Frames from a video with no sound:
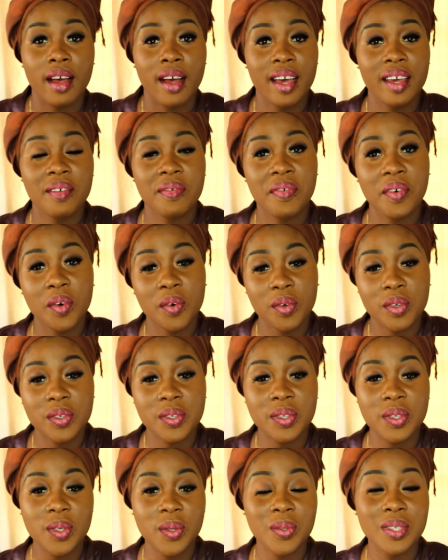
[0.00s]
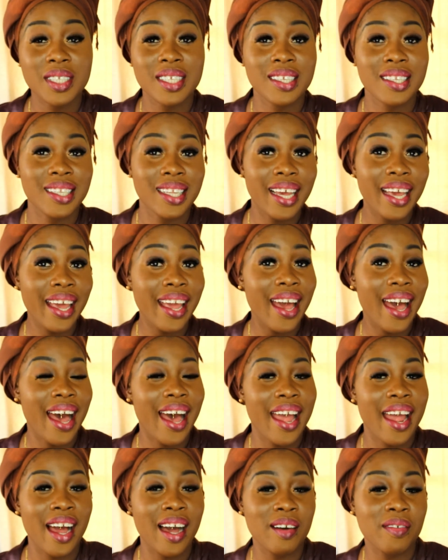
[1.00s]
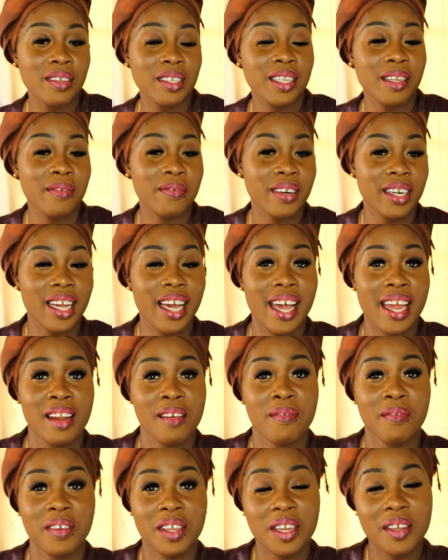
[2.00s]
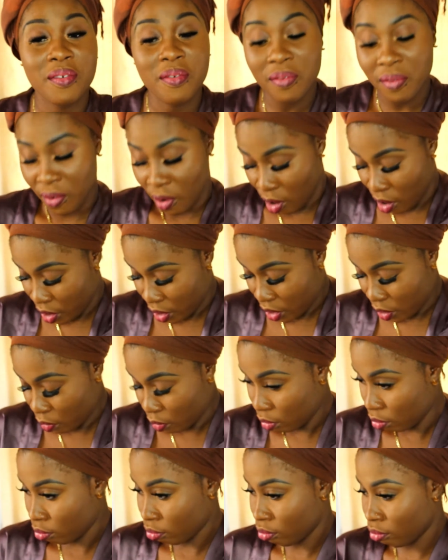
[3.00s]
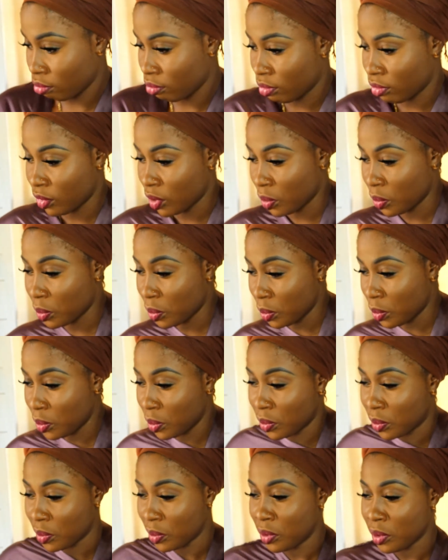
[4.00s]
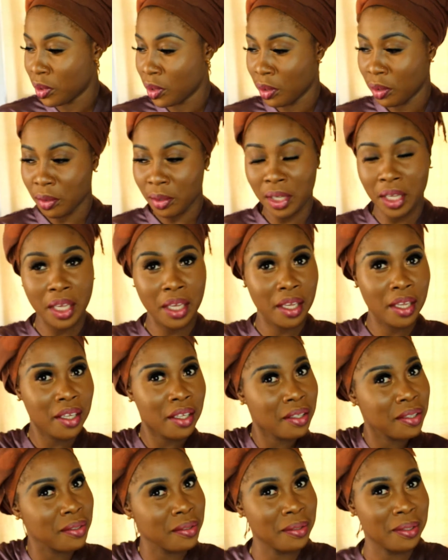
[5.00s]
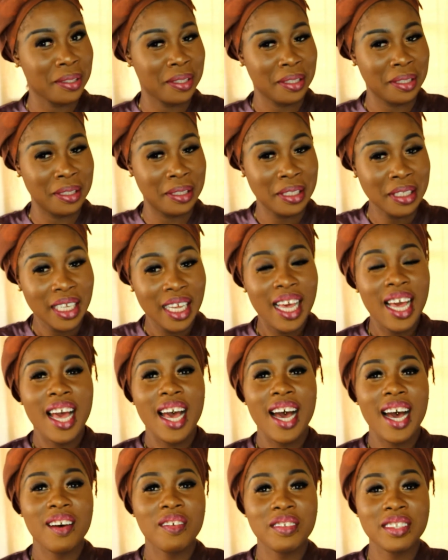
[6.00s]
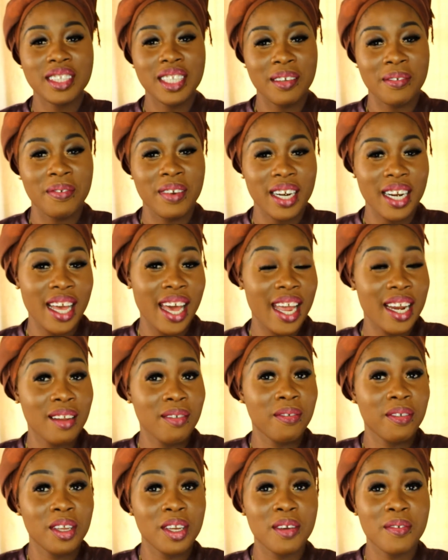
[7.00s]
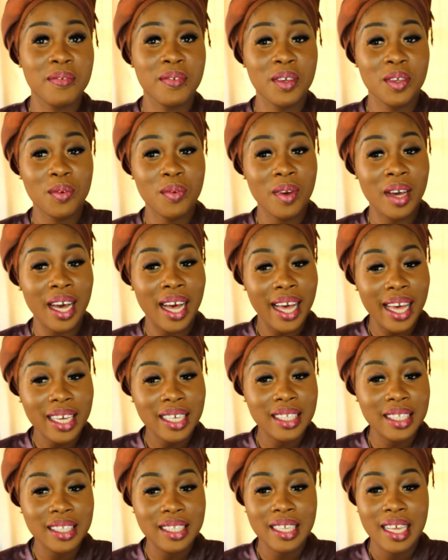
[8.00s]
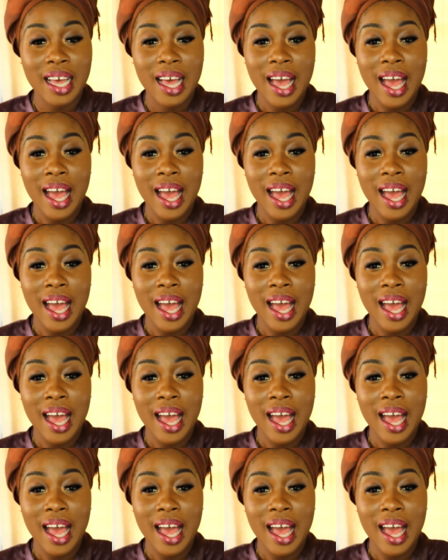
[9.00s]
Hi folks, so today I have a different kind of video for you. Ooh, okay. I have a different kind of video for you guys,